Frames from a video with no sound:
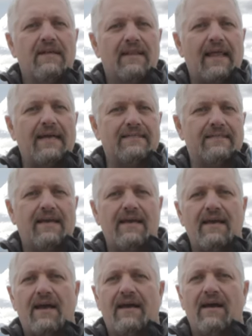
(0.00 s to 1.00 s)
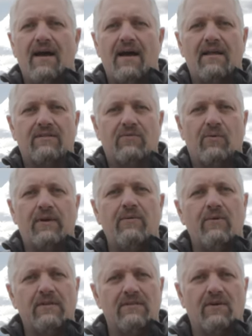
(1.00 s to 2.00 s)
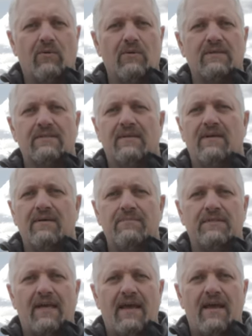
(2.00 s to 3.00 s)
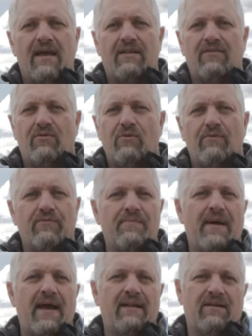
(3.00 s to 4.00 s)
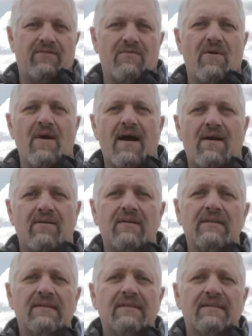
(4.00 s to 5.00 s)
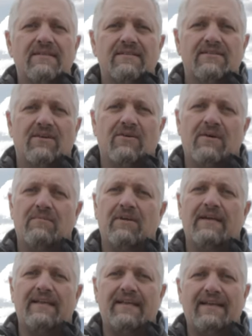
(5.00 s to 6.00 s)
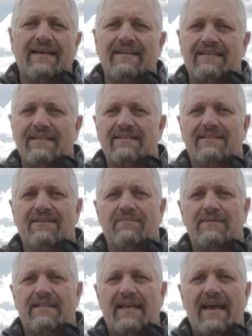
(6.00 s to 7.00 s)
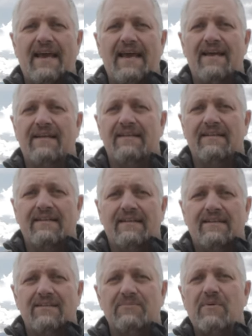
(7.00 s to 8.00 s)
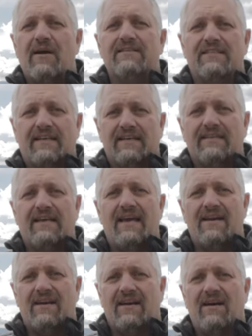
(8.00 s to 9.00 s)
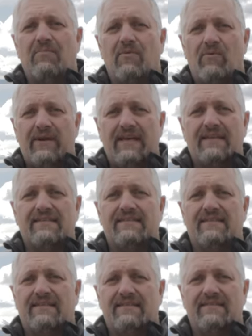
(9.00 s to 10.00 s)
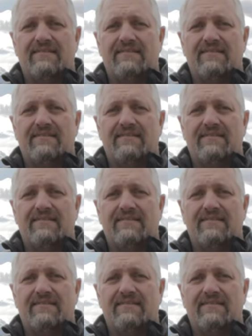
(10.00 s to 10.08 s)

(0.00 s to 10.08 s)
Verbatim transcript: Last night I got 21 total subs and two of them I had to throw out. So I'm looking at 19 subs a day. This project could take a couple weeks.